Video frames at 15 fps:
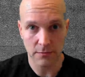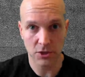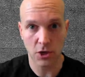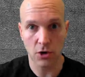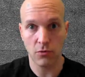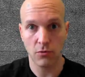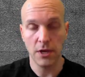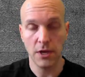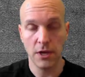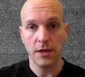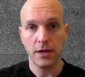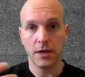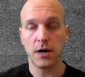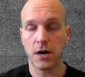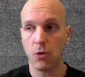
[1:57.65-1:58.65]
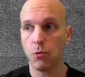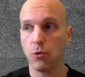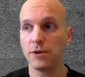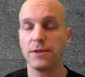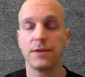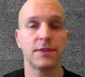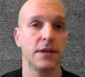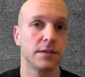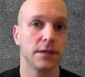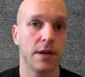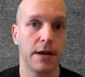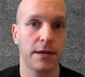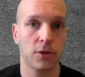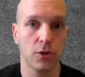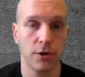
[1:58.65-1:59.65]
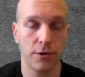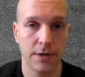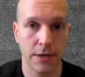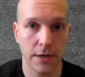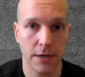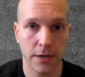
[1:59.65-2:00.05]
So one of the things that I learned